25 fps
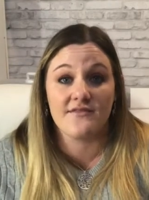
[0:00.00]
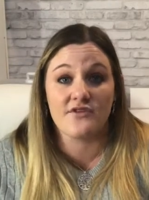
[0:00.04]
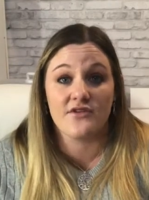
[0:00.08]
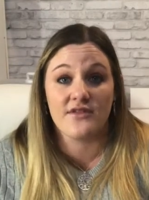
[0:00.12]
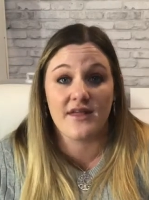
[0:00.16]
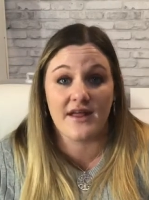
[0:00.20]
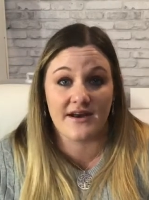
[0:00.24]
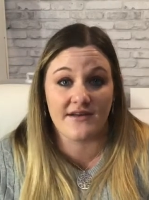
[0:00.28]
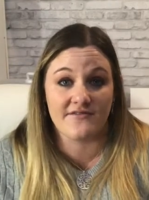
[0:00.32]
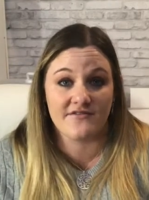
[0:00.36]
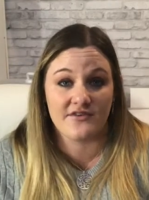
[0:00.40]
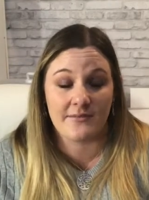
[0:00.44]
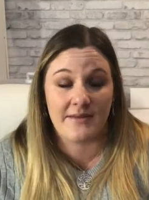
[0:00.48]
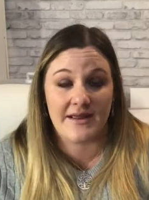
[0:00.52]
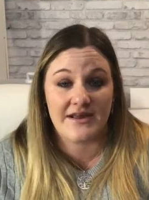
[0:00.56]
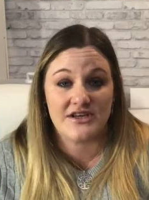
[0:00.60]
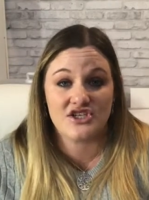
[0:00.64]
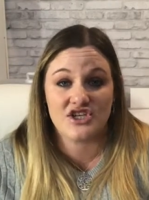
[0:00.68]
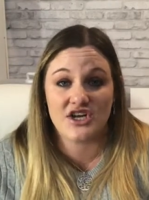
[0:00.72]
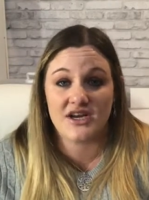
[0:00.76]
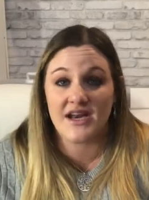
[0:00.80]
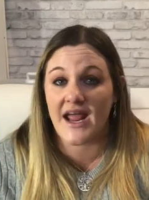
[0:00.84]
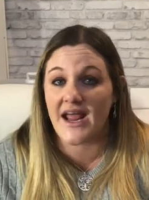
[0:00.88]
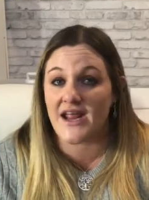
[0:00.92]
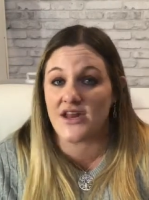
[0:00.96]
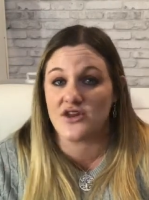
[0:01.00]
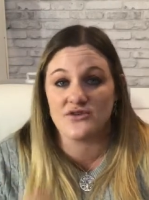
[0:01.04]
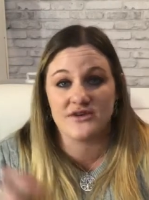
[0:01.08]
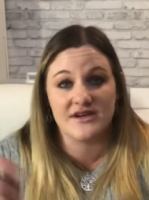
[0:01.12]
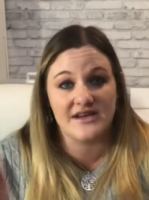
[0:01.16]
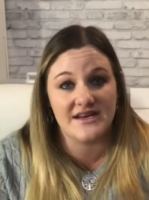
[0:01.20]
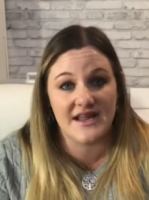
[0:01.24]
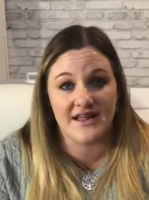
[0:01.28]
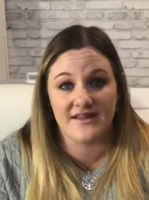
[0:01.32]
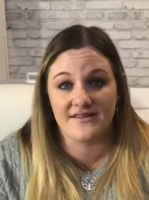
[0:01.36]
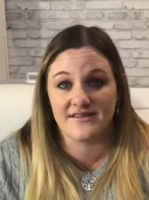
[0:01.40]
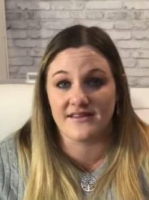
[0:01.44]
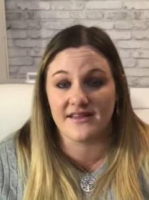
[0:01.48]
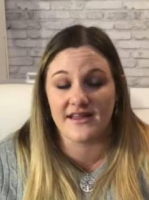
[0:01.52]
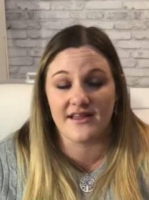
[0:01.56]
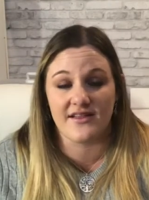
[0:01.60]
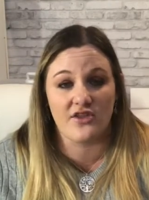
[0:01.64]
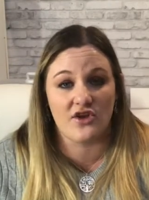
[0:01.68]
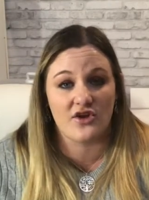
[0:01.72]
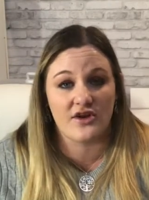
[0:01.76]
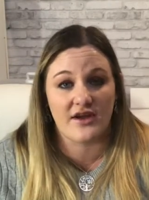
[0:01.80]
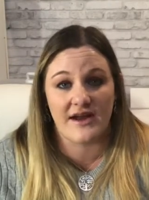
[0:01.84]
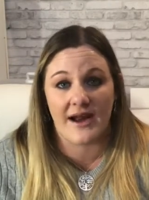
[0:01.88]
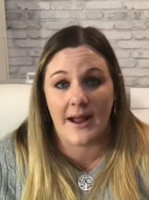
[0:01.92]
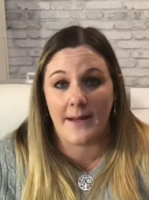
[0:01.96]
you that information and you can easily
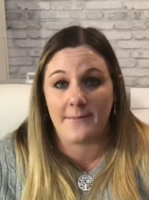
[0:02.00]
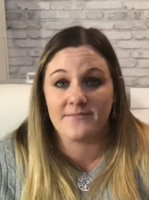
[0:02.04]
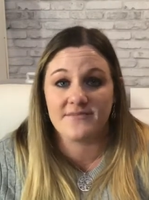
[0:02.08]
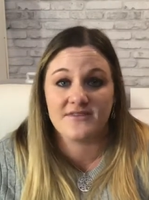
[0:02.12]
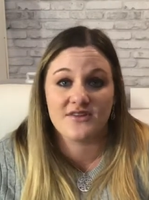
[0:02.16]
look it up.